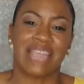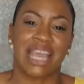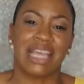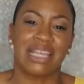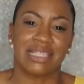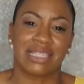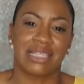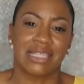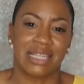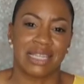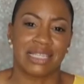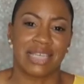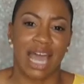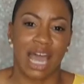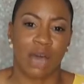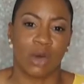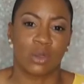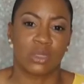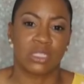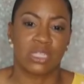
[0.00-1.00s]
stays in this
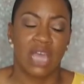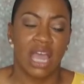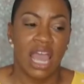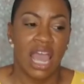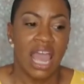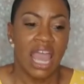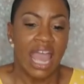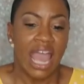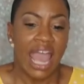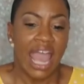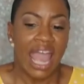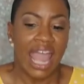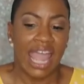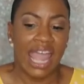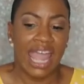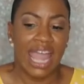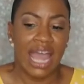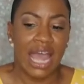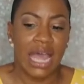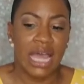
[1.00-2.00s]
house,
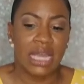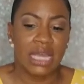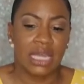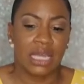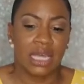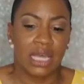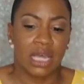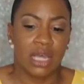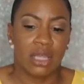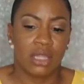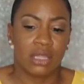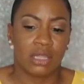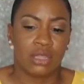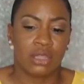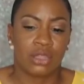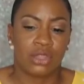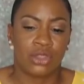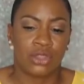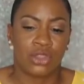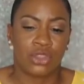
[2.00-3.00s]
and
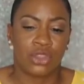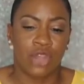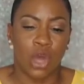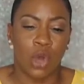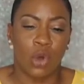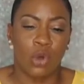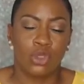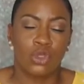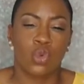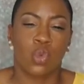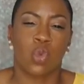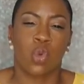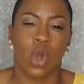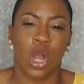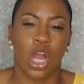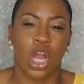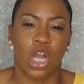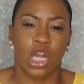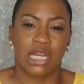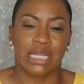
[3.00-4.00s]
those
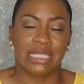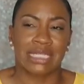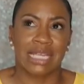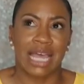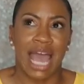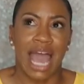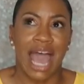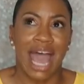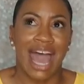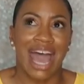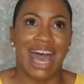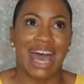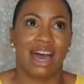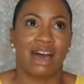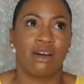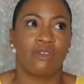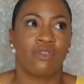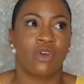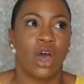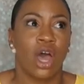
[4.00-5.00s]
words
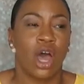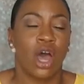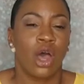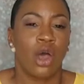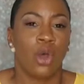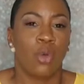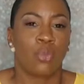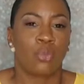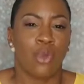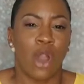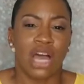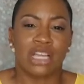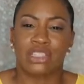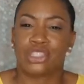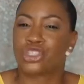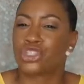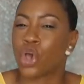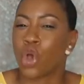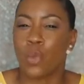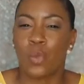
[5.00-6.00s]
have brought
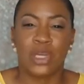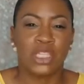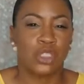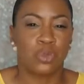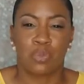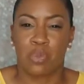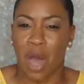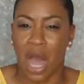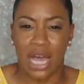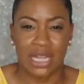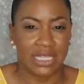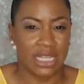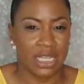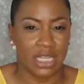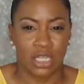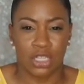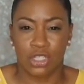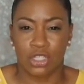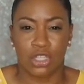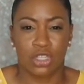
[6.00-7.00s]
so much
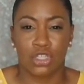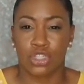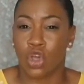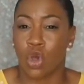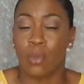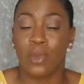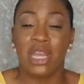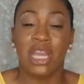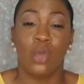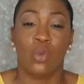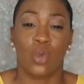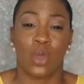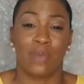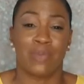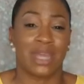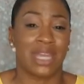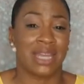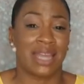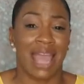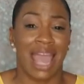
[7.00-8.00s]
bondage to so many
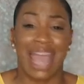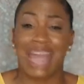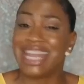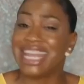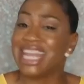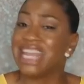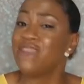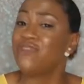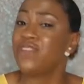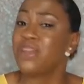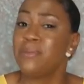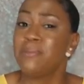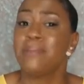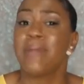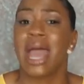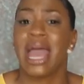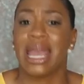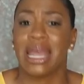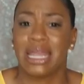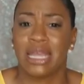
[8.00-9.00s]
women and even
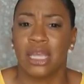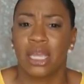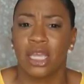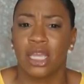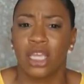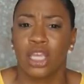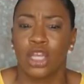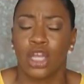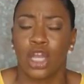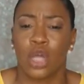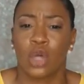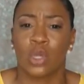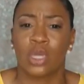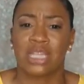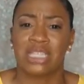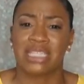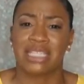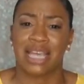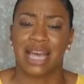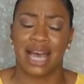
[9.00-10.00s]
men,
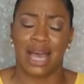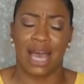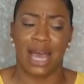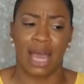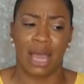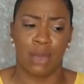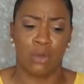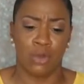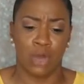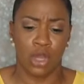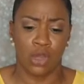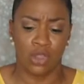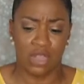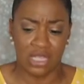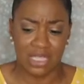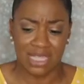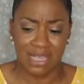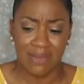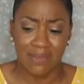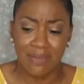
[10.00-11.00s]
because I know
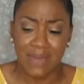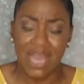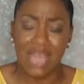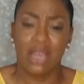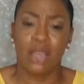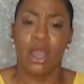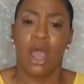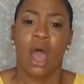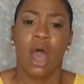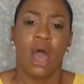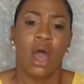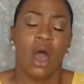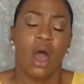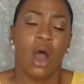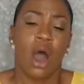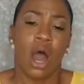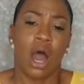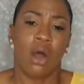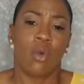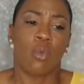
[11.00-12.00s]
that some men
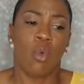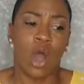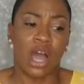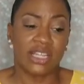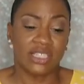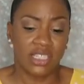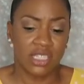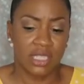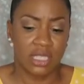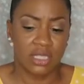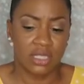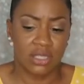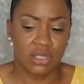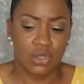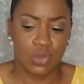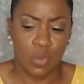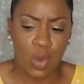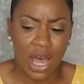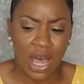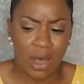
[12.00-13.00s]
watch this
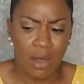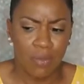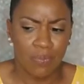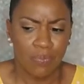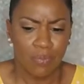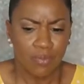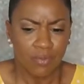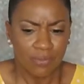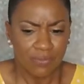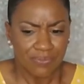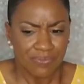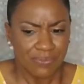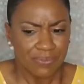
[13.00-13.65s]
as well,